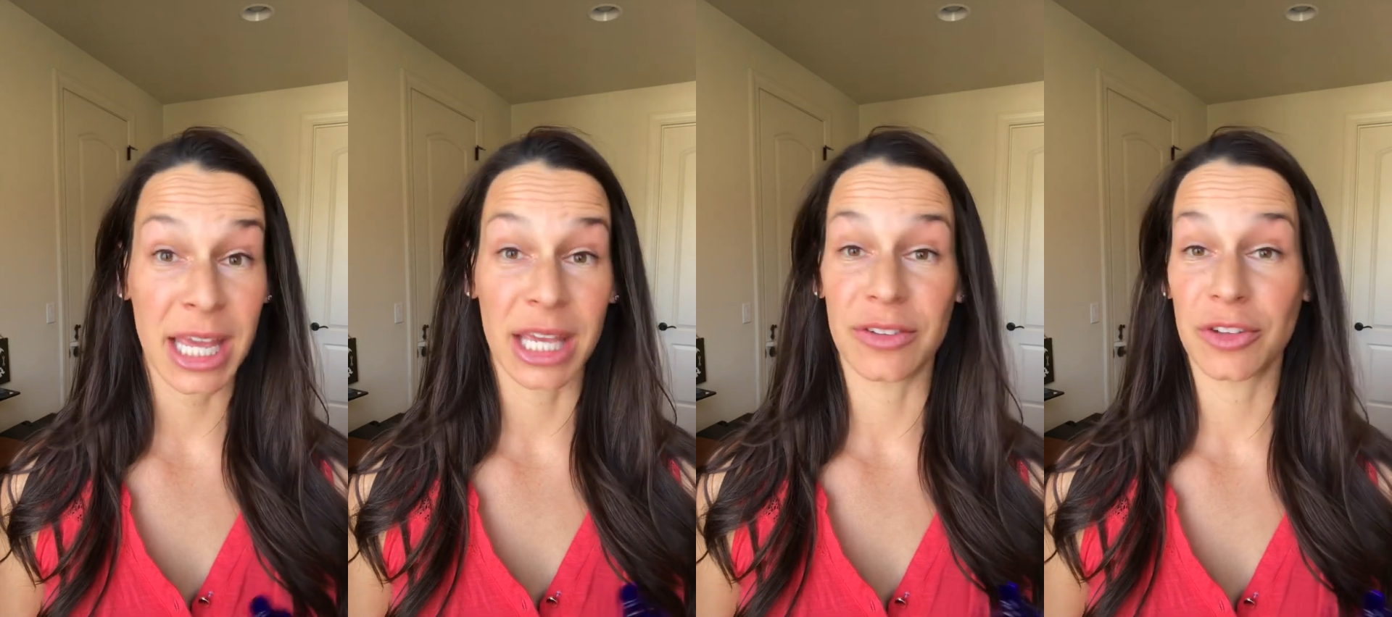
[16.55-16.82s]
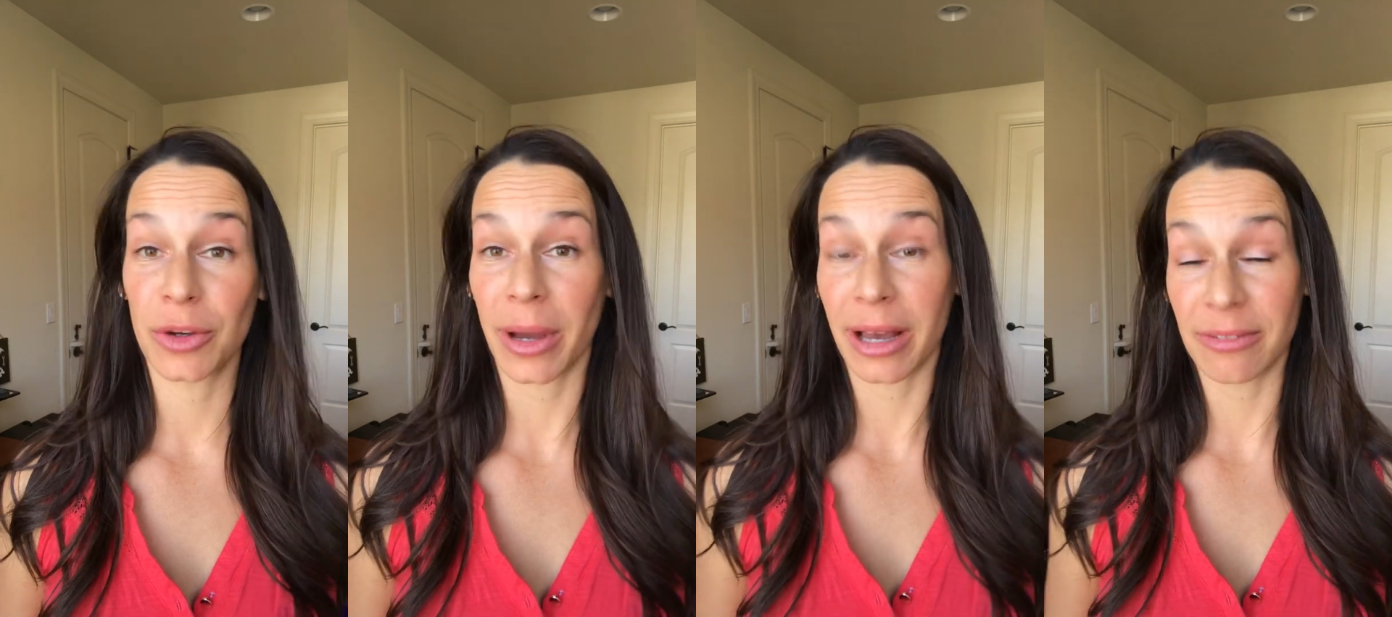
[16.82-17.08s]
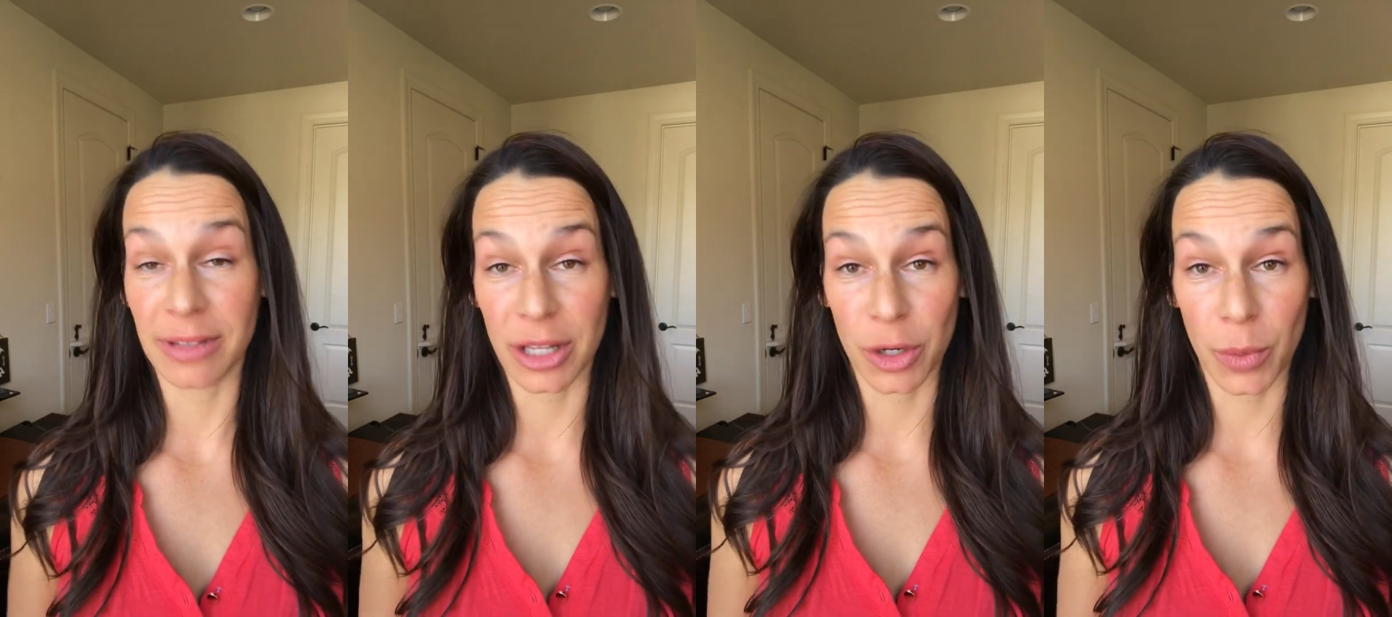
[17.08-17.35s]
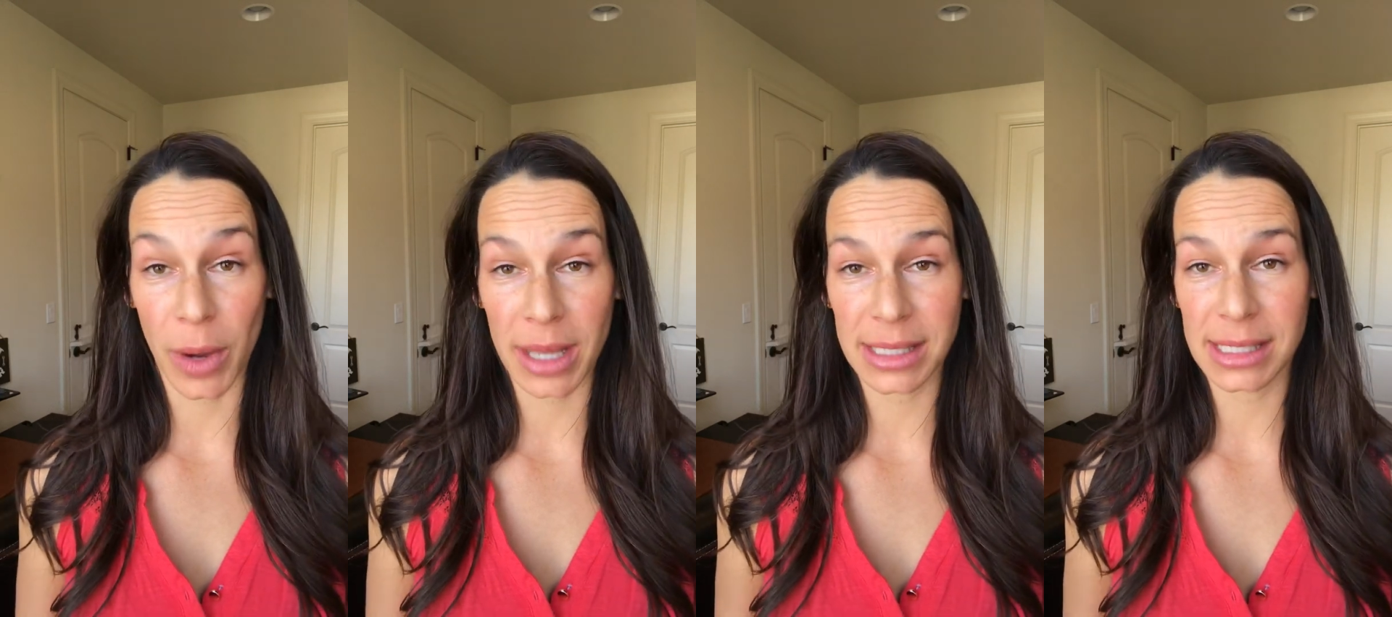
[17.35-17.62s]
If you have
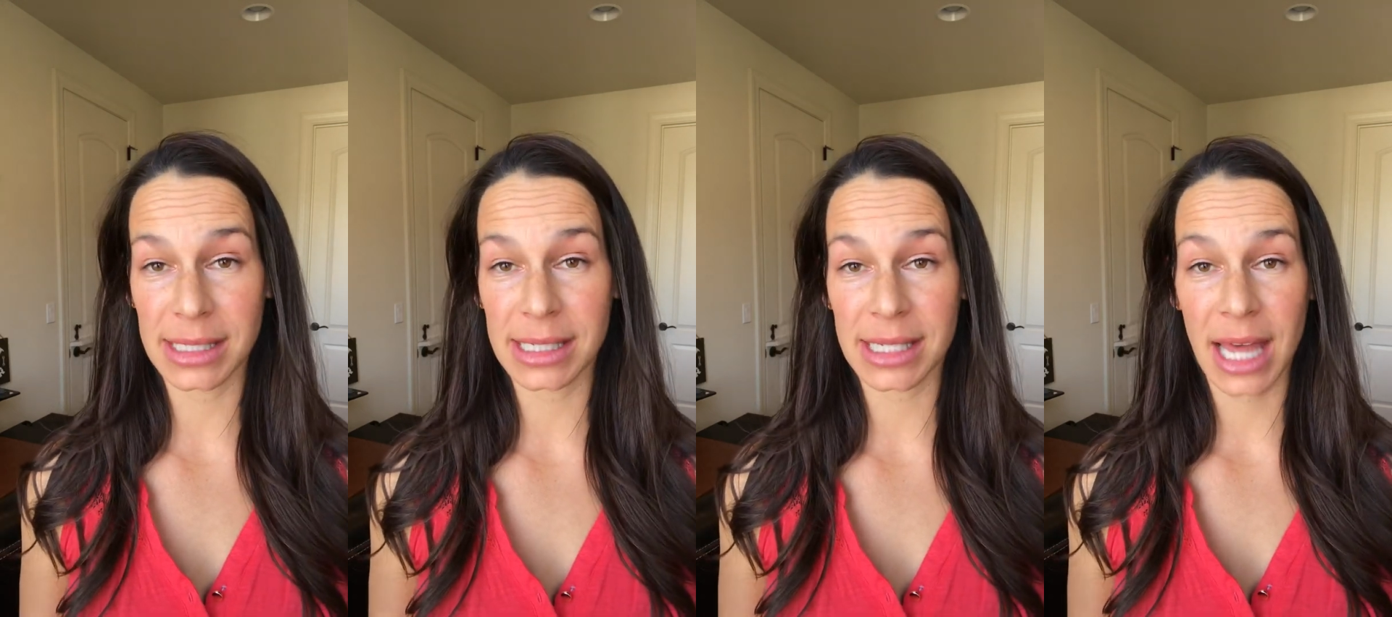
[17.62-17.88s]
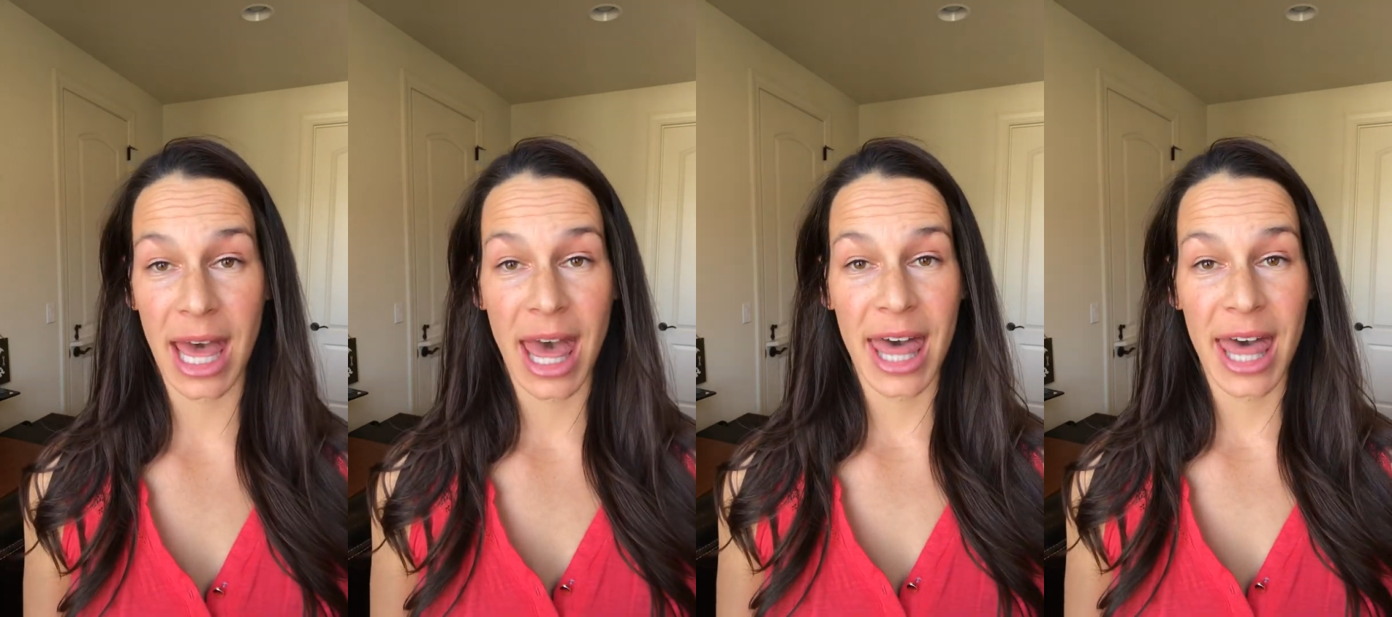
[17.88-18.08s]
little ones